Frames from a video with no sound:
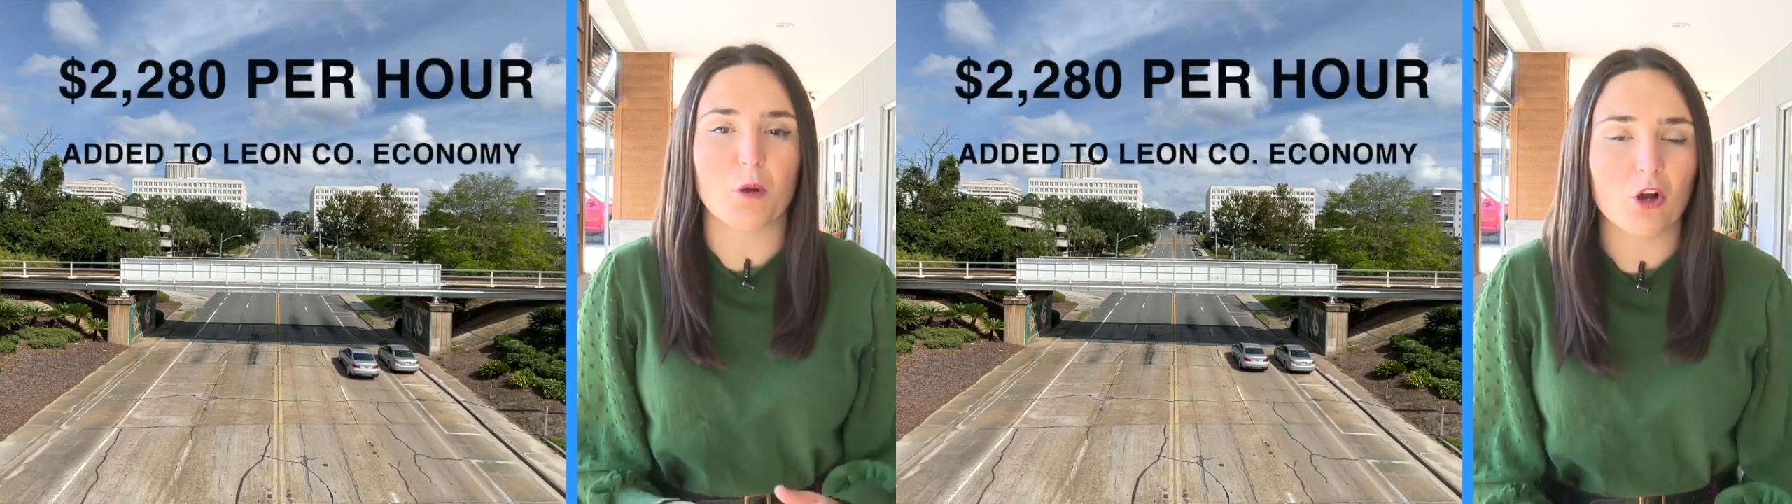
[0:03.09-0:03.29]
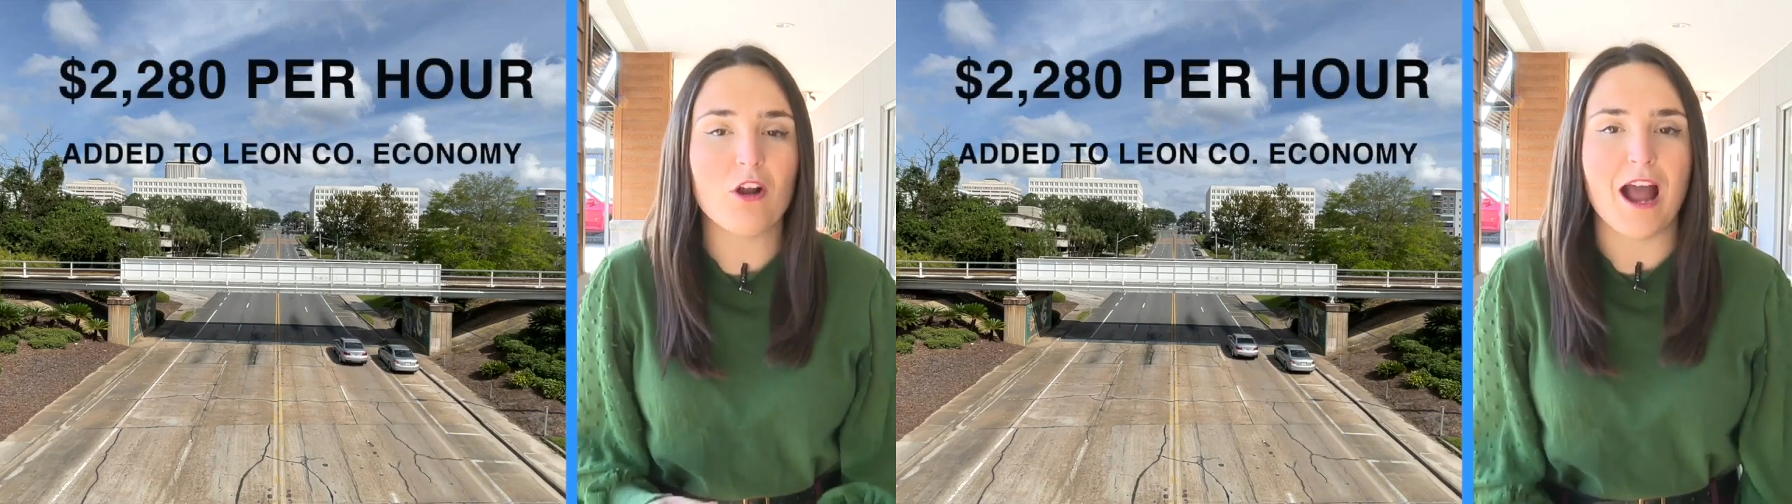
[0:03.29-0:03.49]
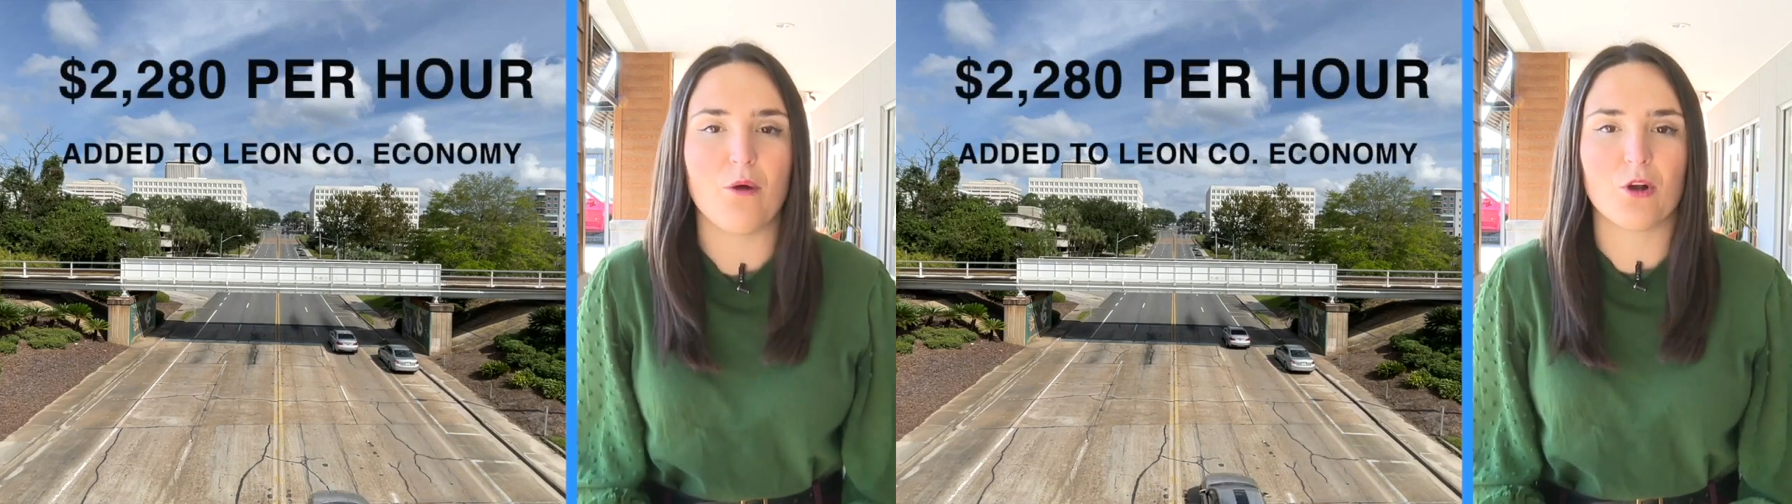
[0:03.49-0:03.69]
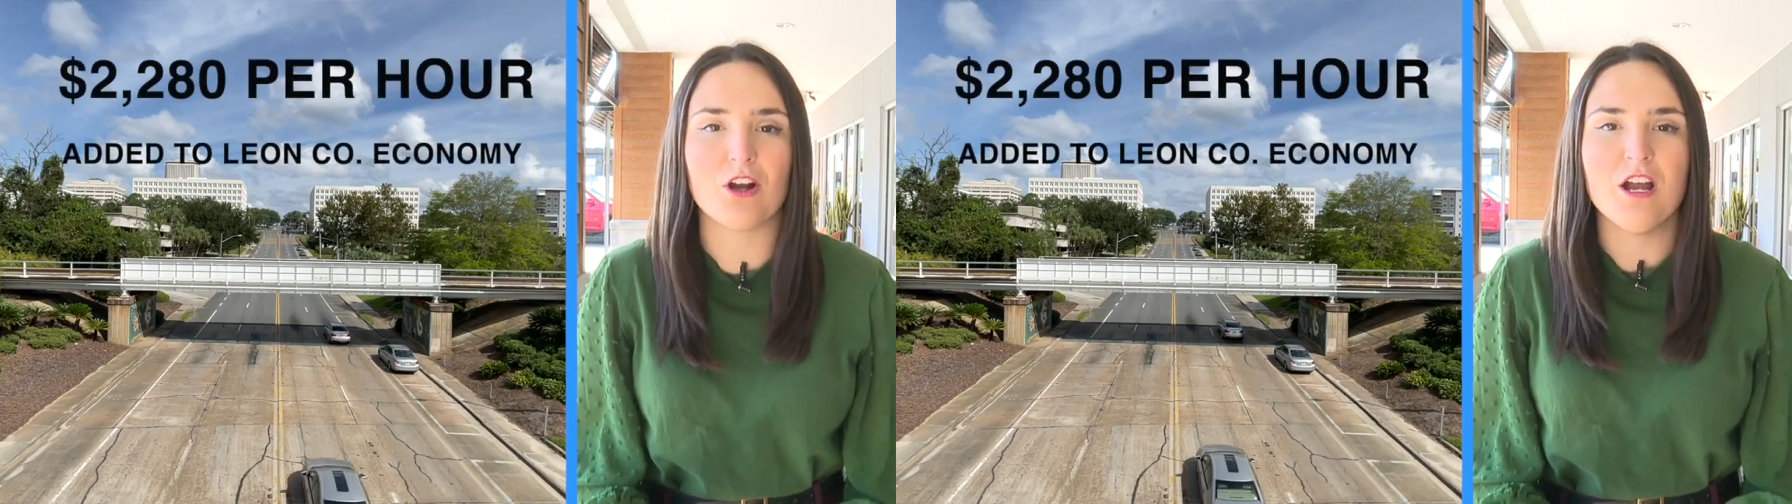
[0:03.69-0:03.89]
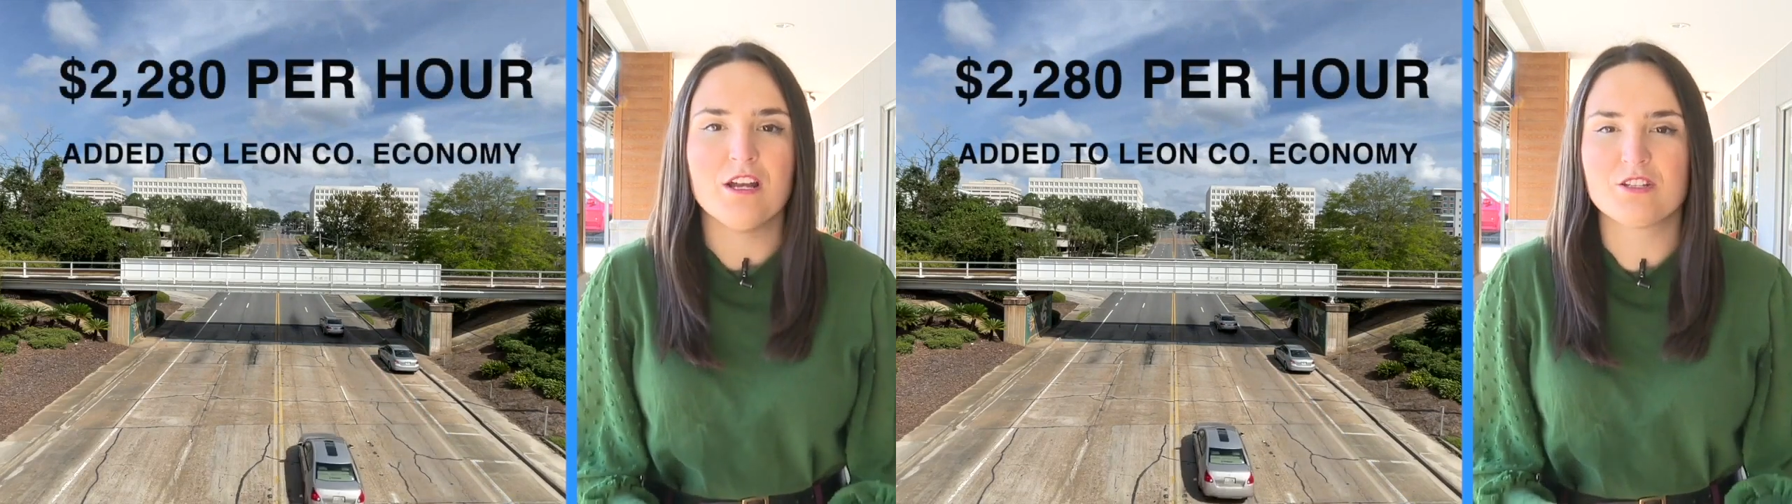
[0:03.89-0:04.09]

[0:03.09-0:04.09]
per hour